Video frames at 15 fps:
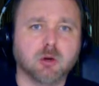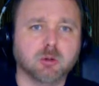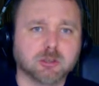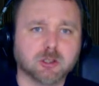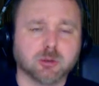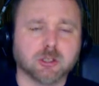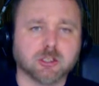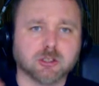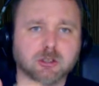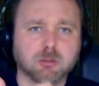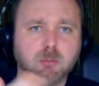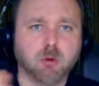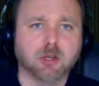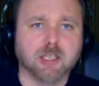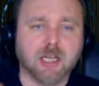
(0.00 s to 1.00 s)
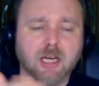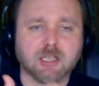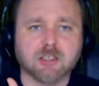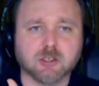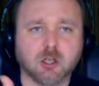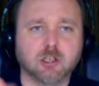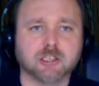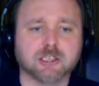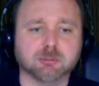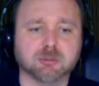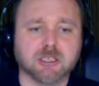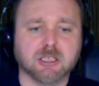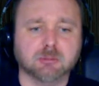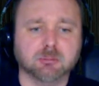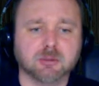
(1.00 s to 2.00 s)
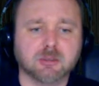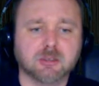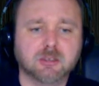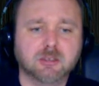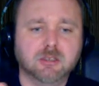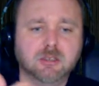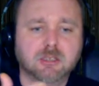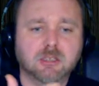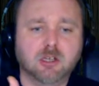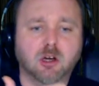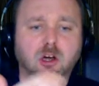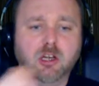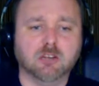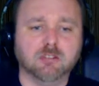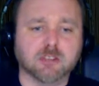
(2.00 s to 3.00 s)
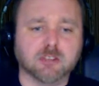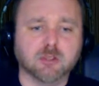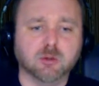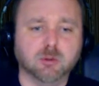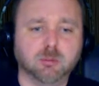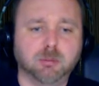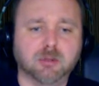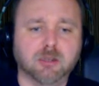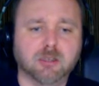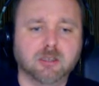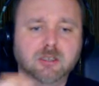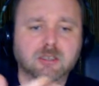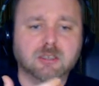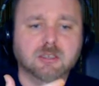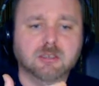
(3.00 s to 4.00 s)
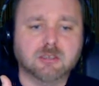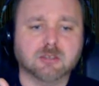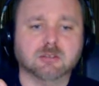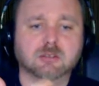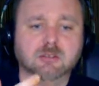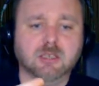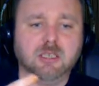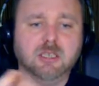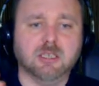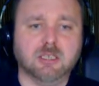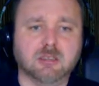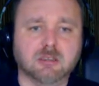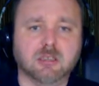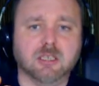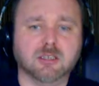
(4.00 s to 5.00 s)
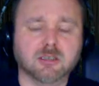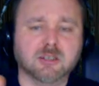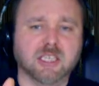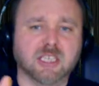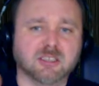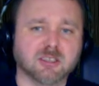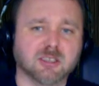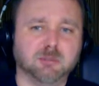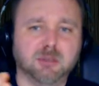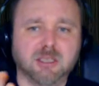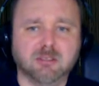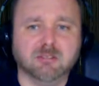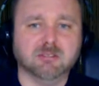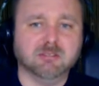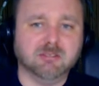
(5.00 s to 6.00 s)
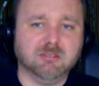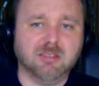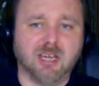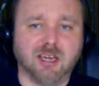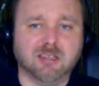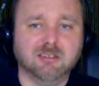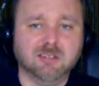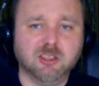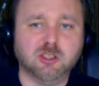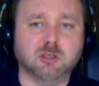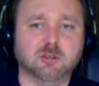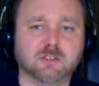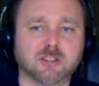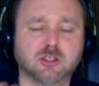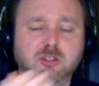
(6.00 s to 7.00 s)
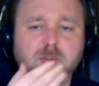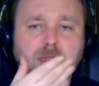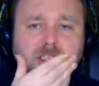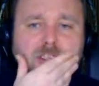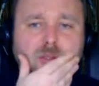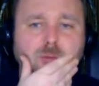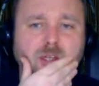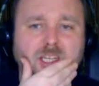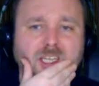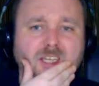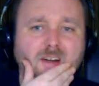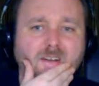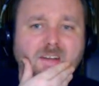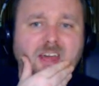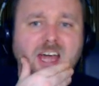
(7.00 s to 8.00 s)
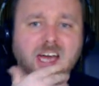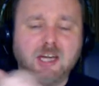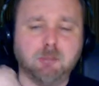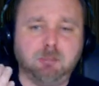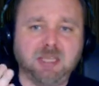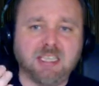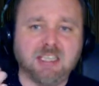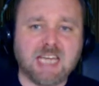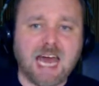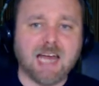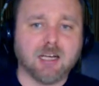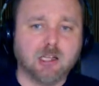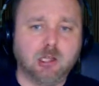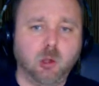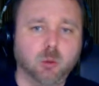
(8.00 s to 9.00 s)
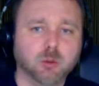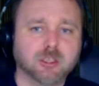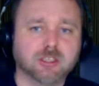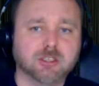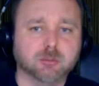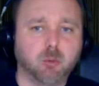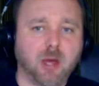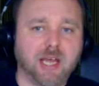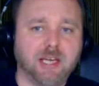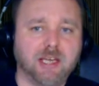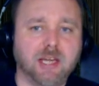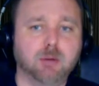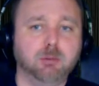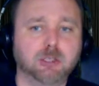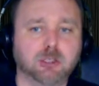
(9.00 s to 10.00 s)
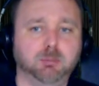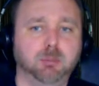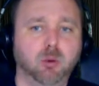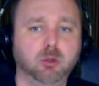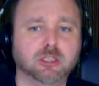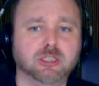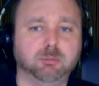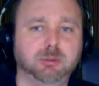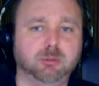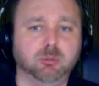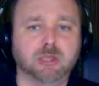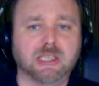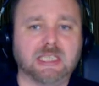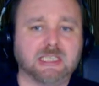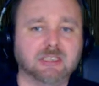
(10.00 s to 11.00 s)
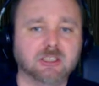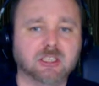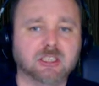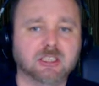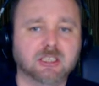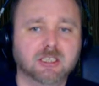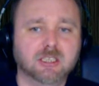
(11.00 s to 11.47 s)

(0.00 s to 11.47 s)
Sorry, more than that, because all of September, all of October, so 8, 9. Okay, so just over 2 months away, and to be that close to when it was supposed to be released,